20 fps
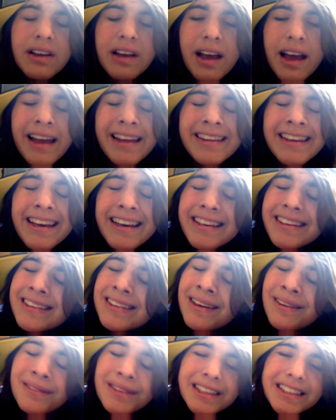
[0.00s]
It takes
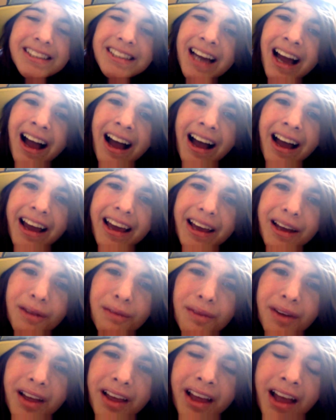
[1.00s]
so much time.
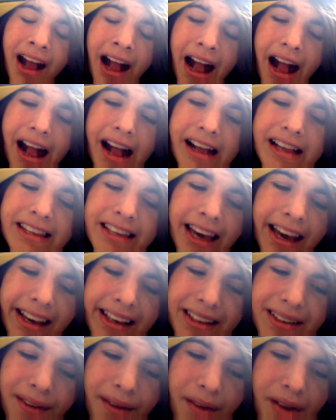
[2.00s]
It
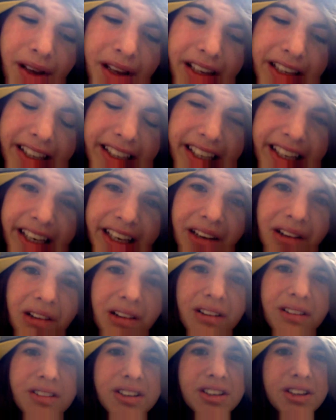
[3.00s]
takes
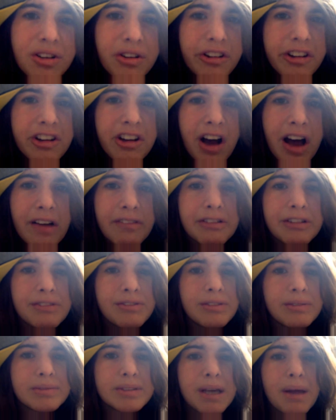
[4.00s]
years to recover
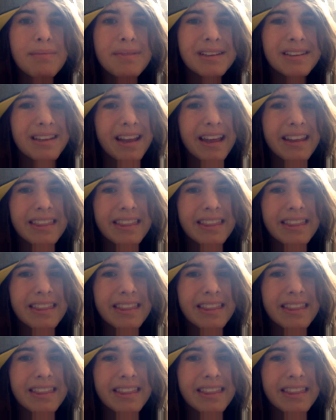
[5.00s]
from something like